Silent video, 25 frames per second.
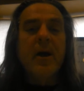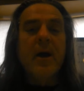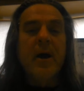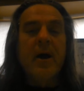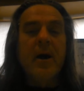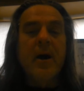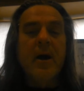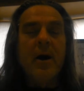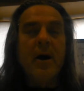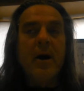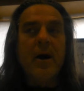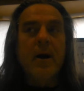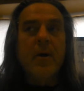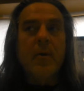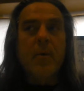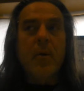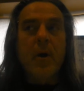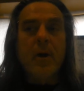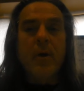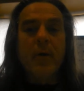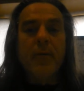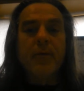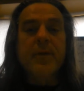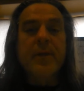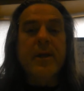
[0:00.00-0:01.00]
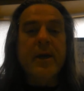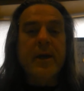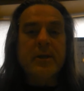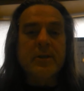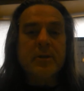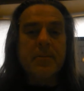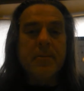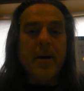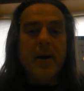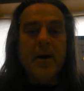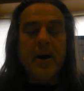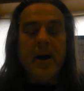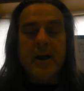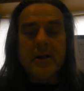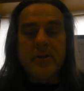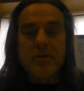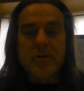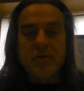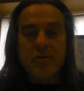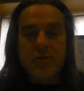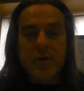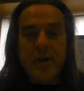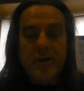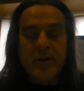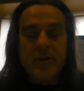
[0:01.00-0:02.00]
Quite often they ask about
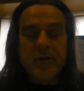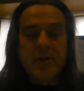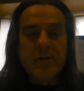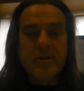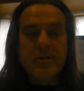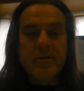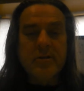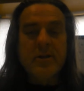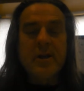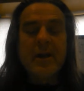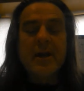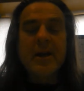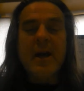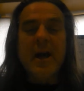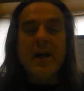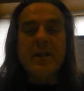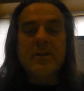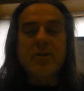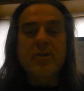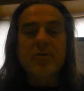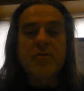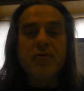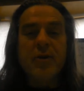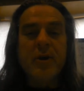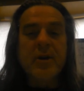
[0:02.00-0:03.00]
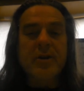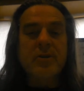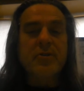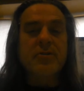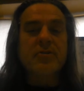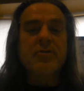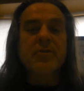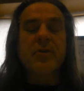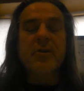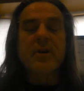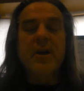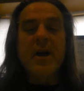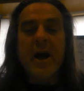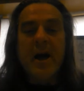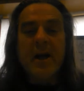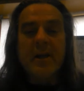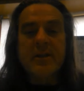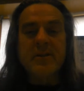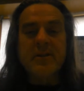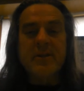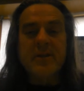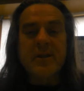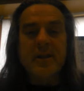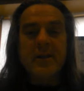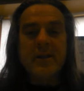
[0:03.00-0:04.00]
concentrations. Concentrations are
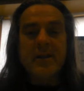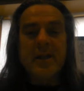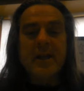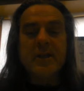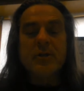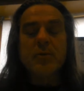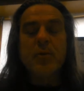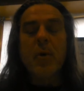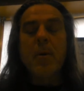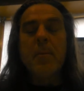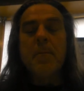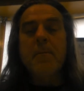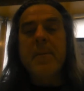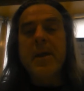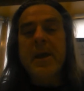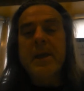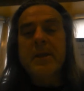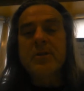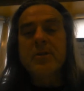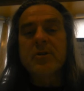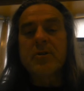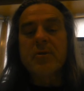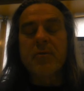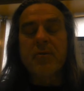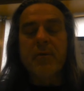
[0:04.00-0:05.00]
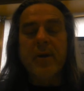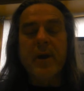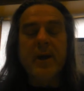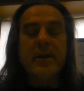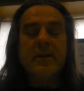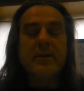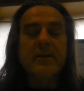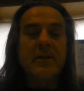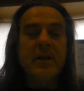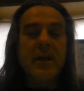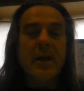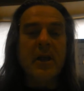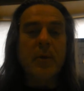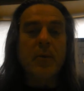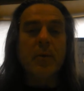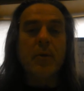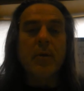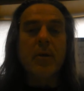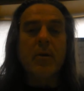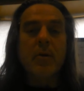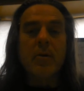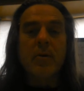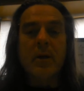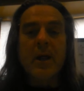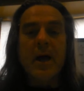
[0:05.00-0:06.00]
constant. That's what makes the rates
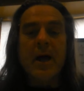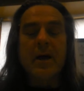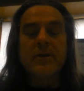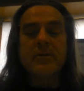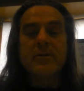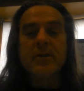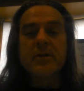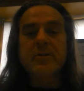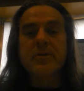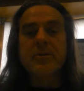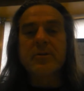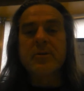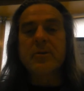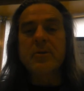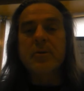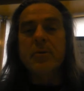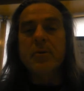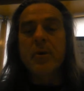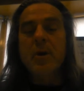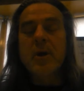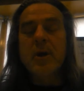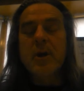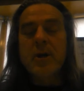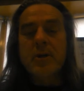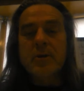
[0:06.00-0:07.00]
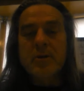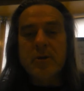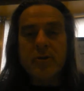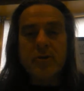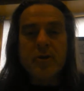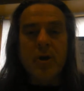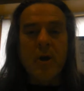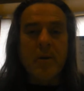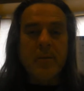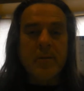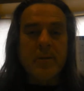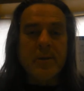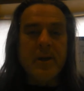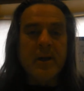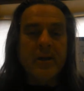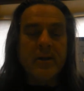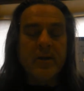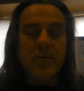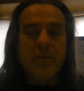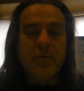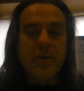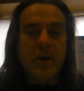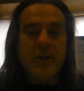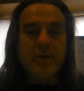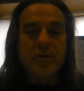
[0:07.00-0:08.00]
equal or allows us to determine
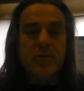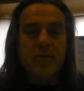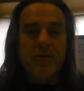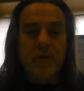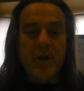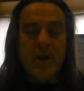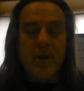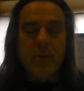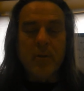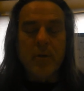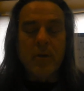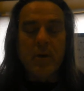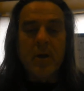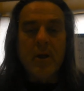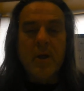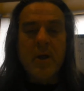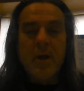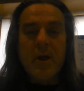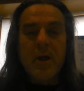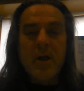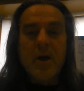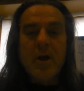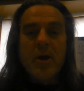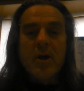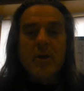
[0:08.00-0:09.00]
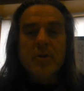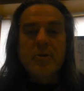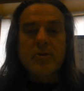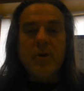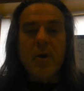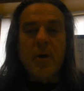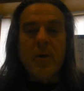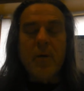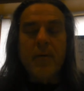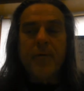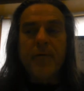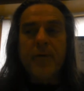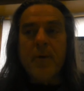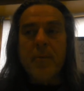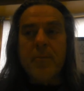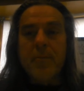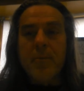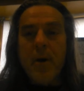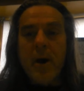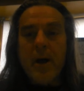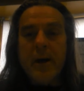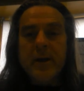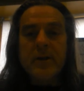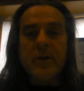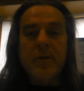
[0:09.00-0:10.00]
that the rates are equal. So if your
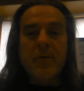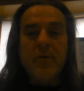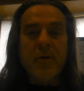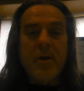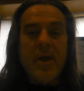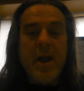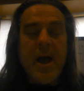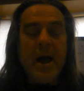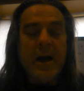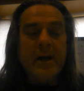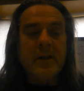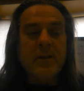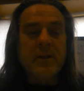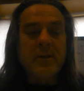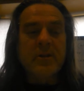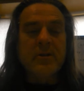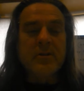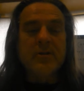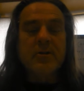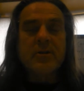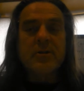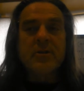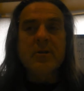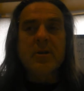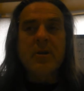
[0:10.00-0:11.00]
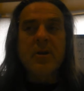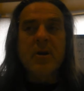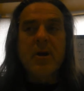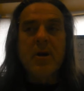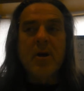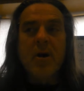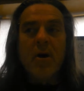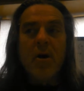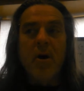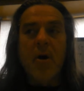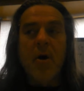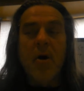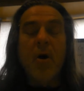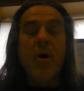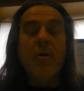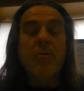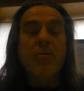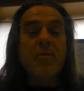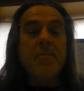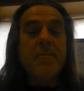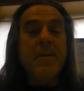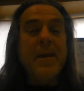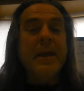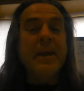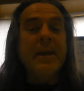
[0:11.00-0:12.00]
product and reactants are
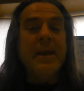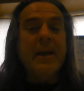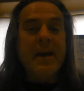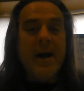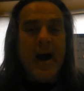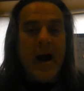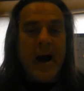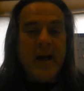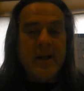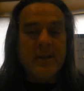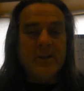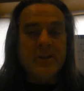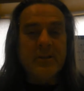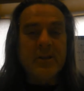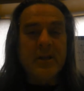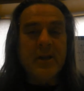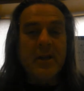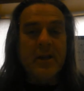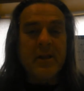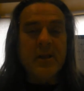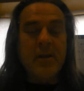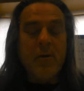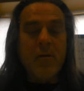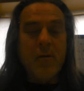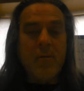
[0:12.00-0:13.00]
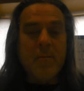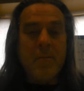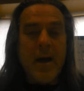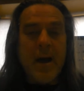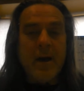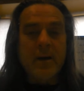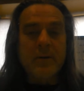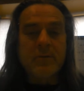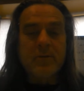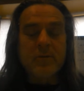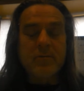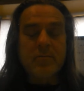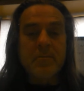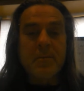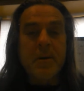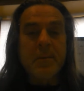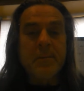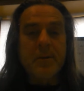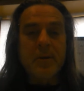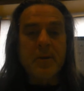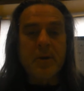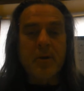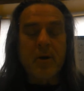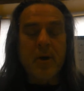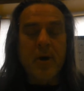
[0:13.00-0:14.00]
remaining constant in their amounts,
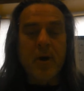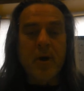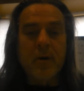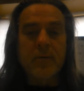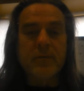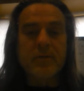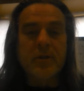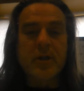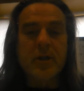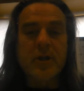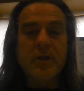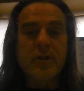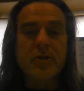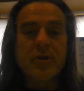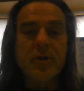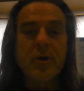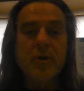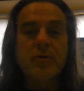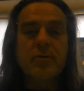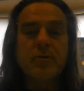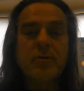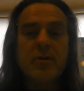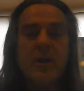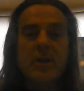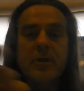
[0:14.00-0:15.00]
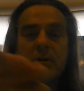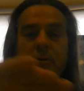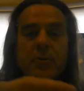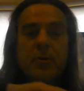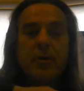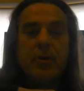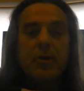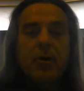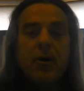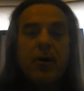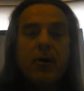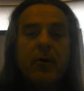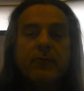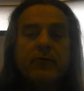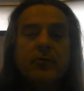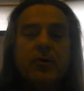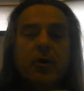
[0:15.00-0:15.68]
remember the curves that I showed you? That's where the curves